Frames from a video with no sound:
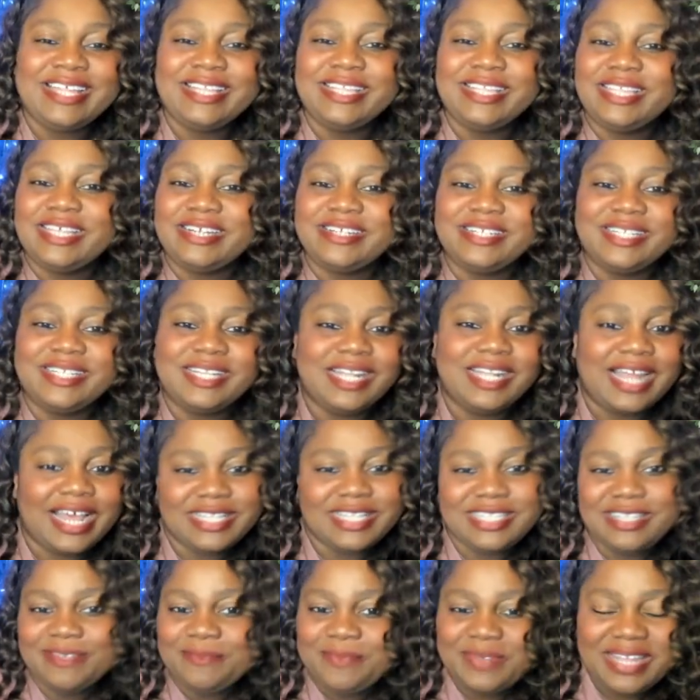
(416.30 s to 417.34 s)
There's
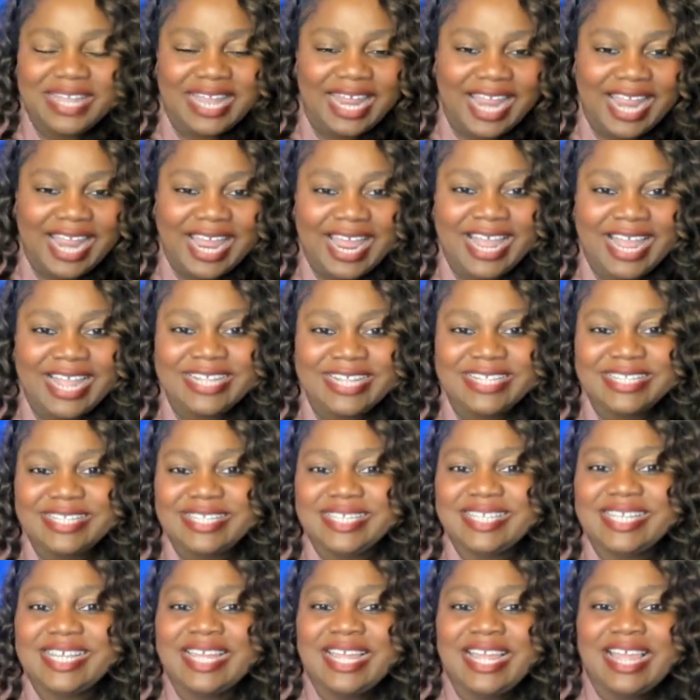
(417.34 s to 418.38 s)
lots of
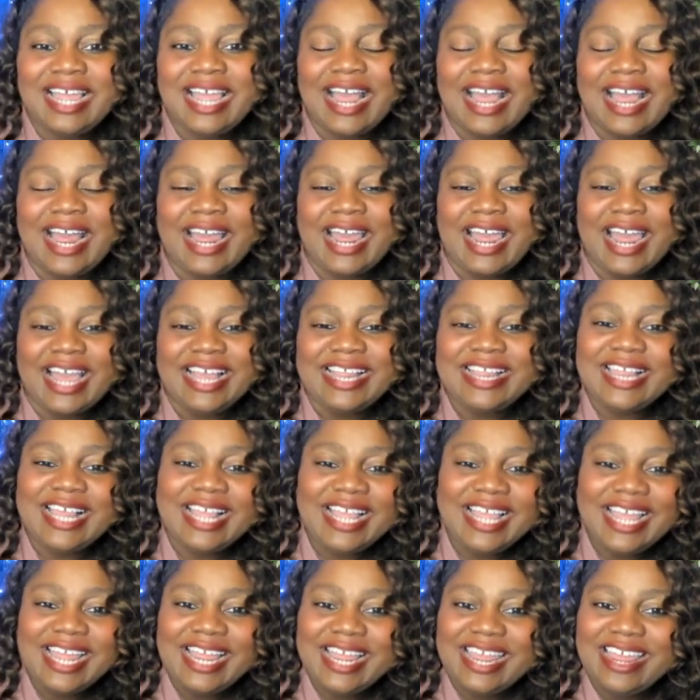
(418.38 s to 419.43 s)
plants. I
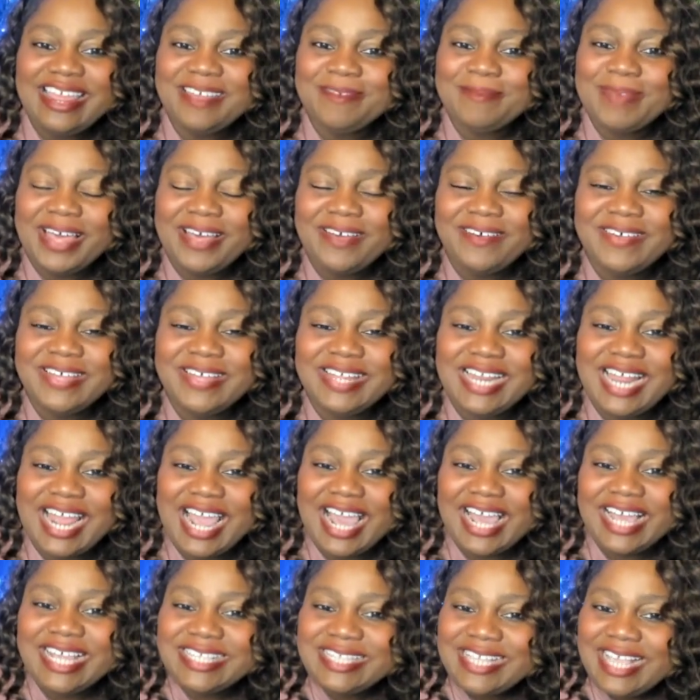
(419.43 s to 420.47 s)
think it came out
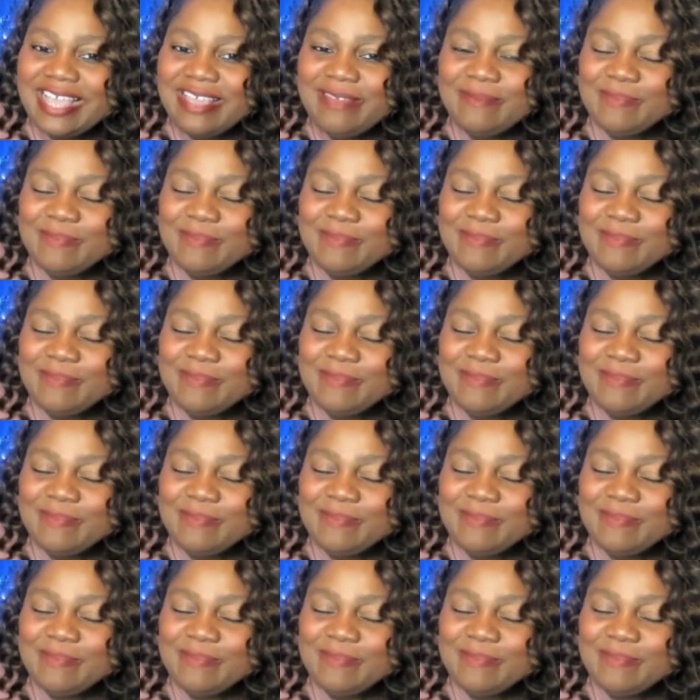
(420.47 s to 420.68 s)
as a